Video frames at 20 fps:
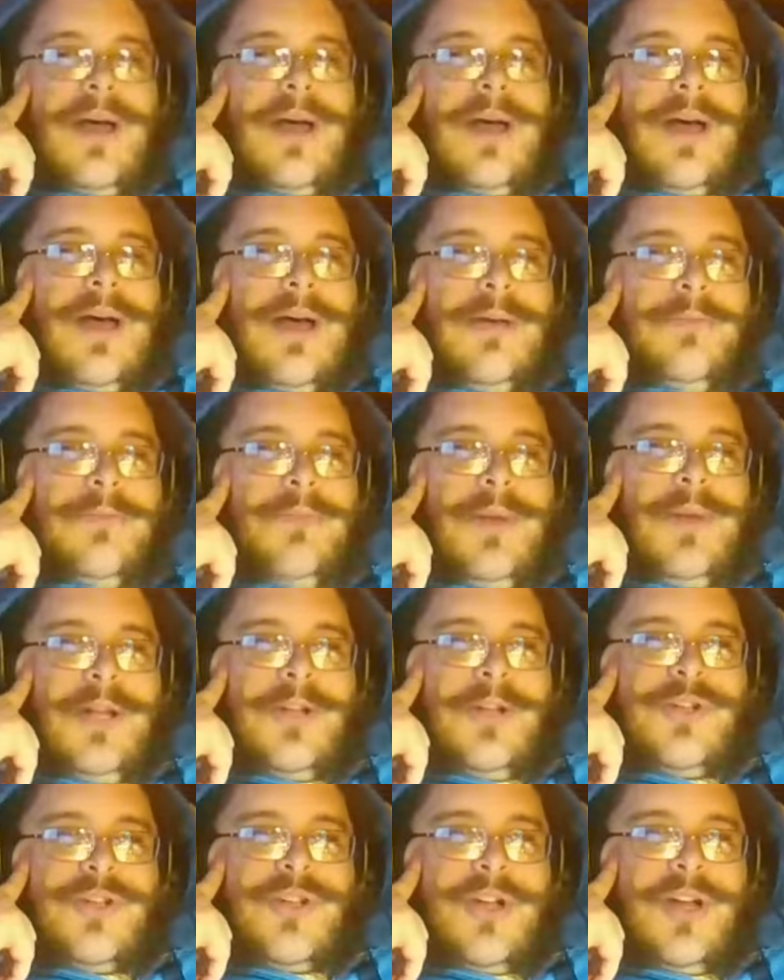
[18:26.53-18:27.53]
a
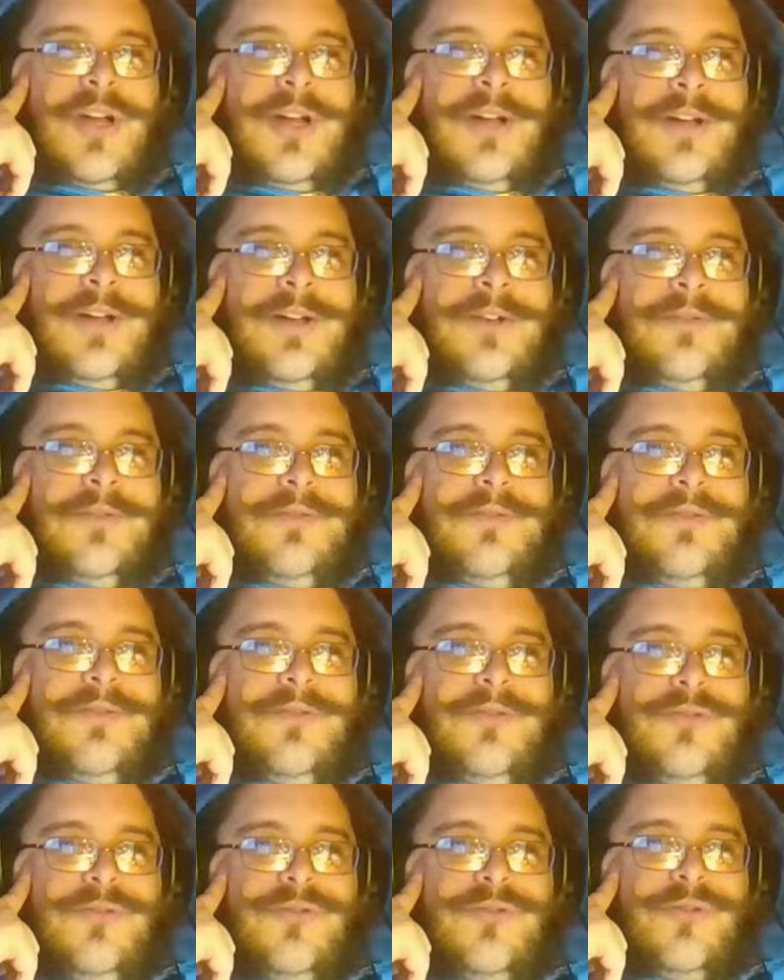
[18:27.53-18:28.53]
bunch
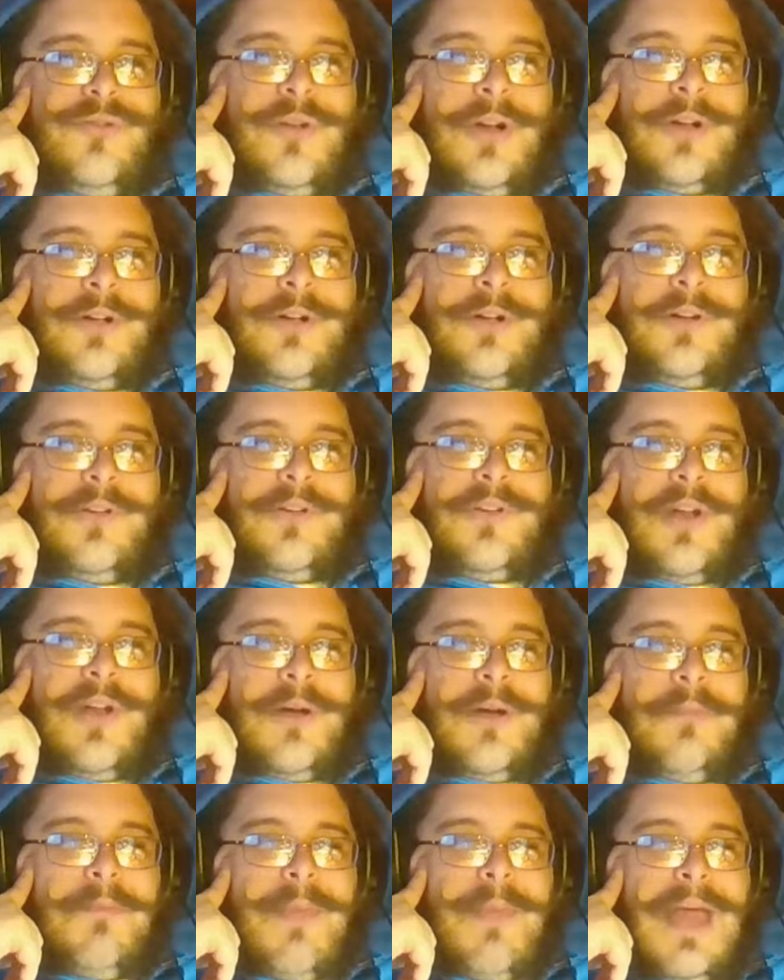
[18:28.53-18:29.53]
of truckers
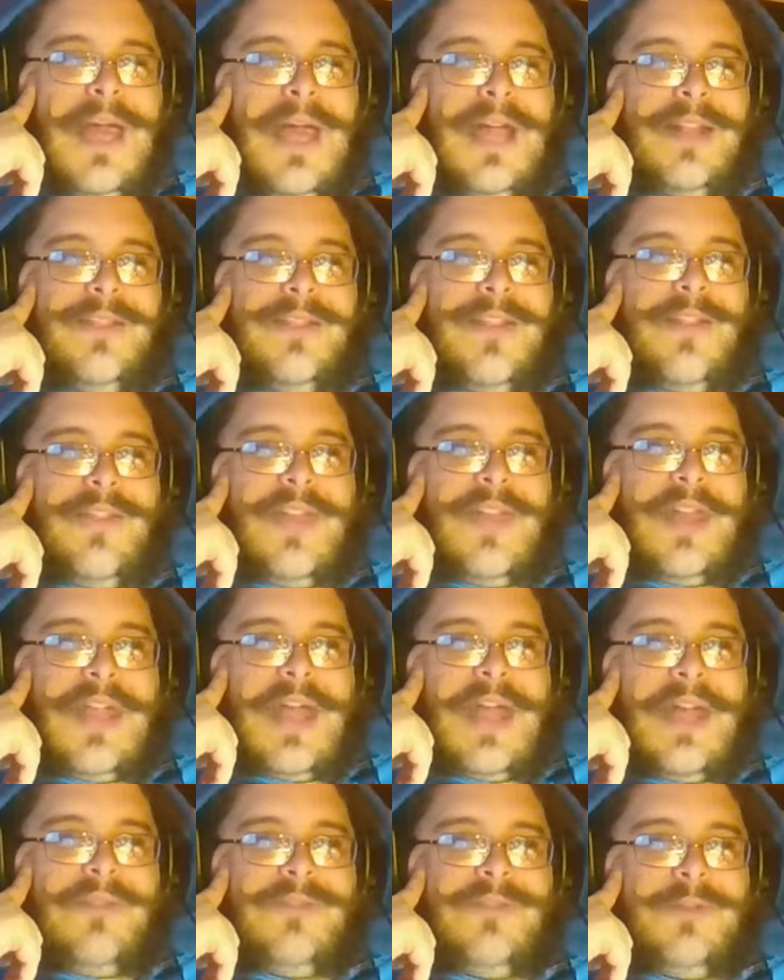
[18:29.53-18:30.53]
are mad that they
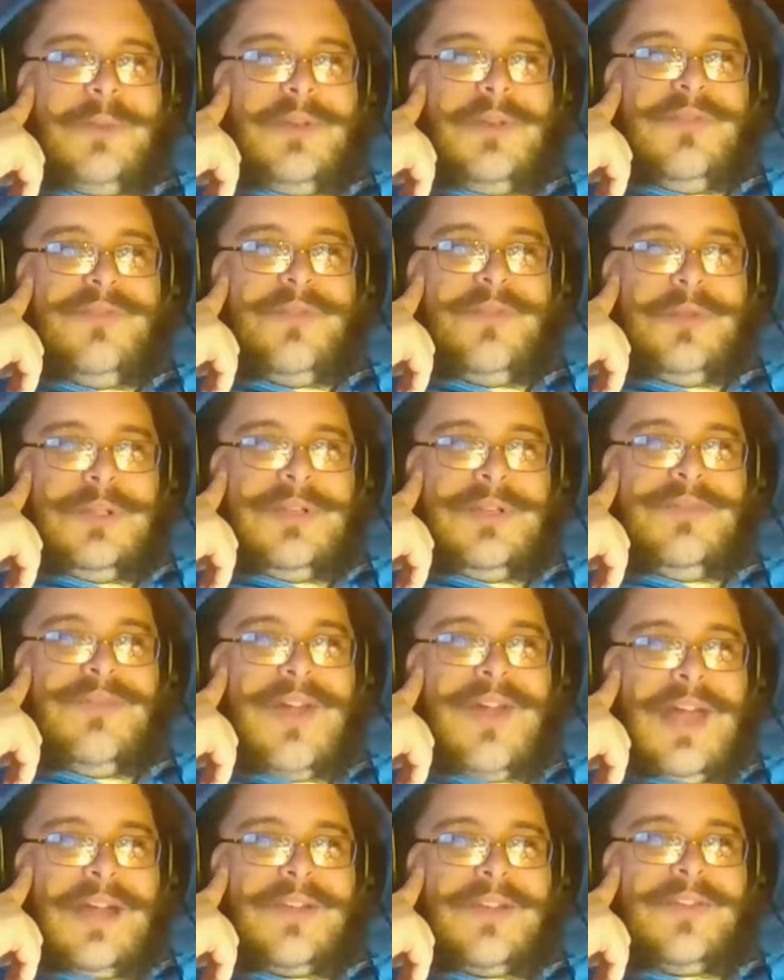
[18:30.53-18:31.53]
have to be fully
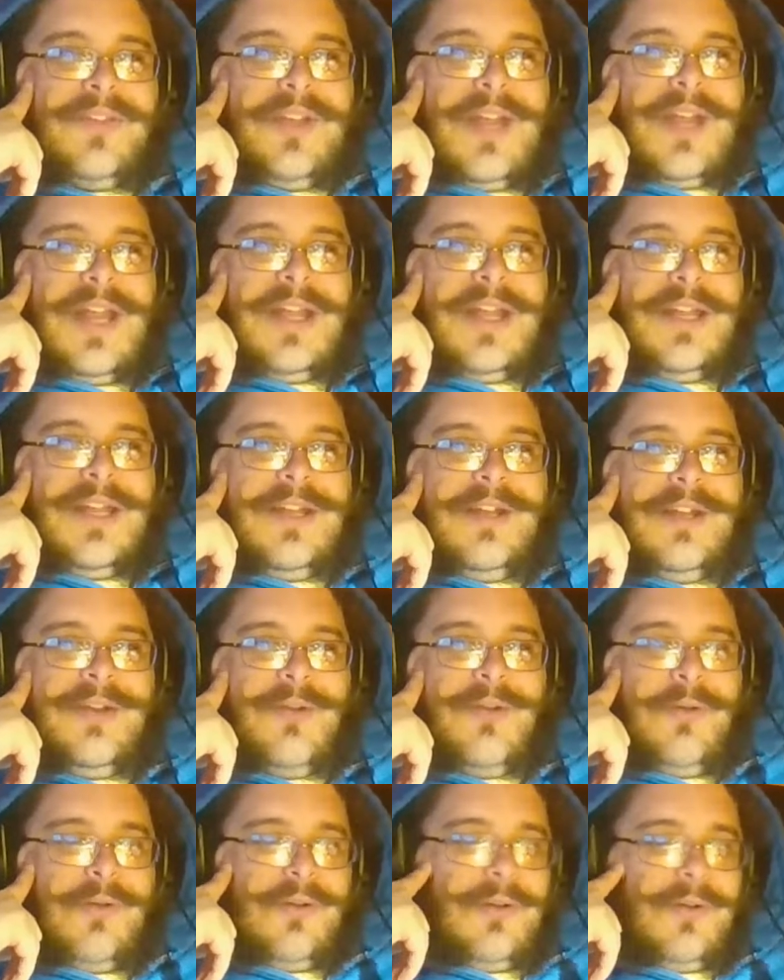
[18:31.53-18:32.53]
vaccinated
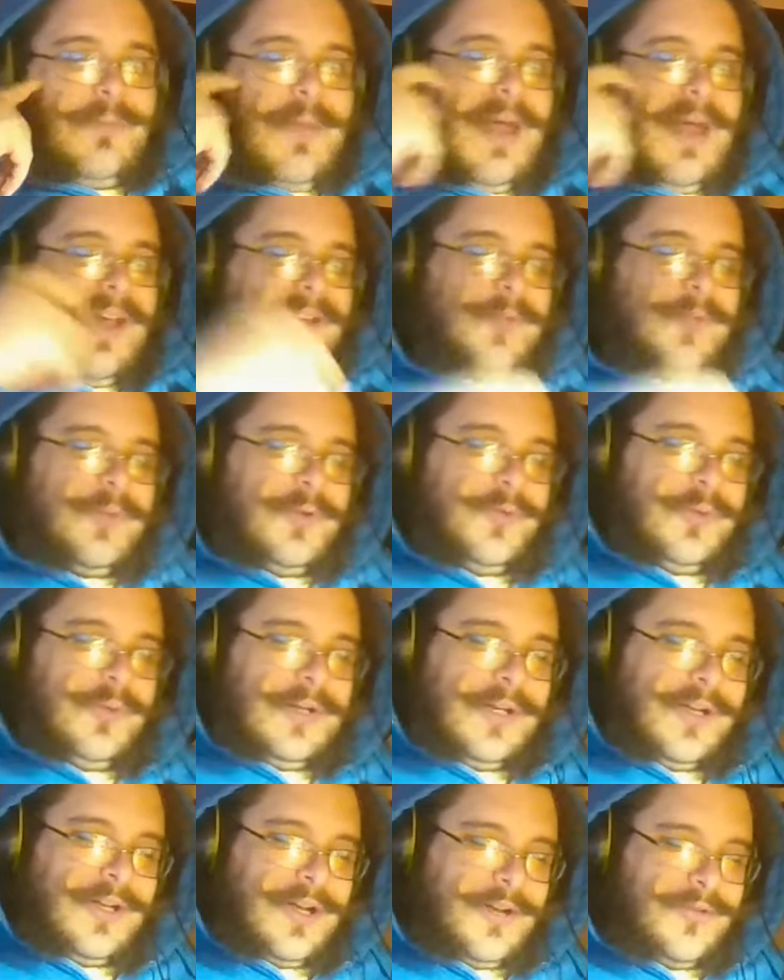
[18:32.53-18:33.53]
in order to pass
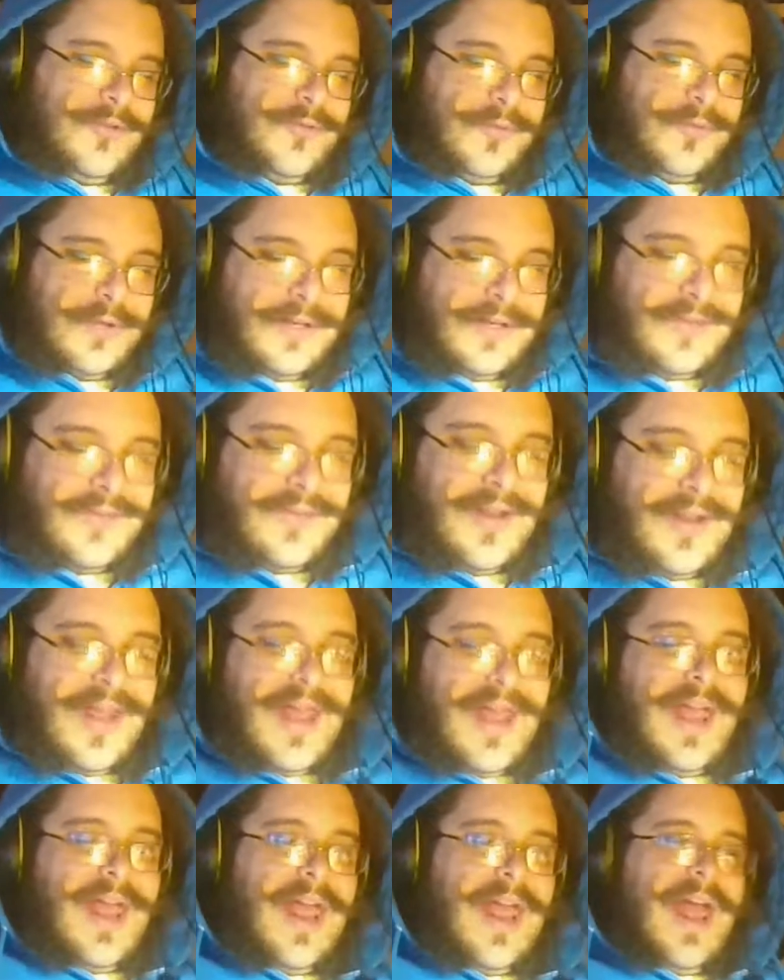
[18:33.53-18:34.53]
between countries.
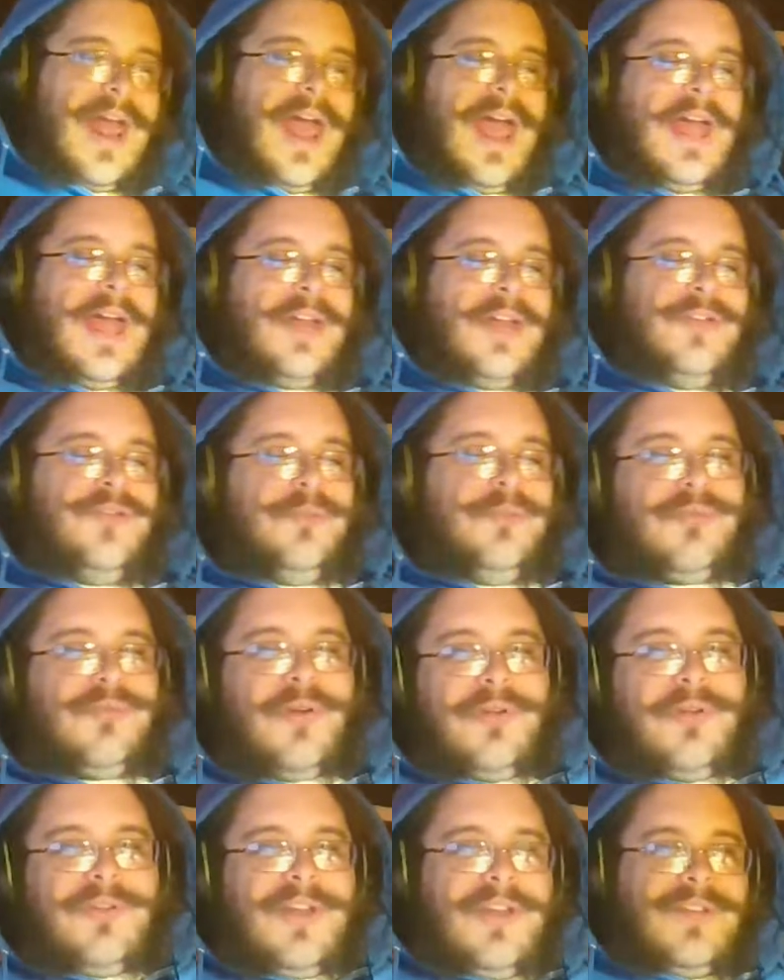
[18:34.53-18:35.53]
And to
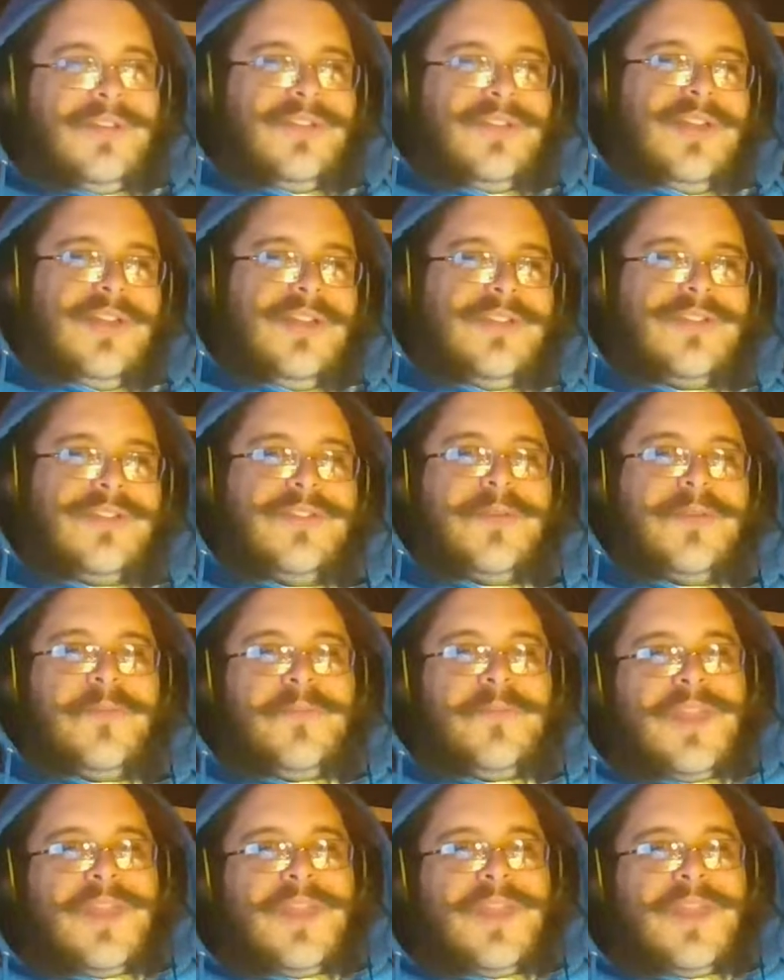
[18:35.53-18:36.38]
protest this,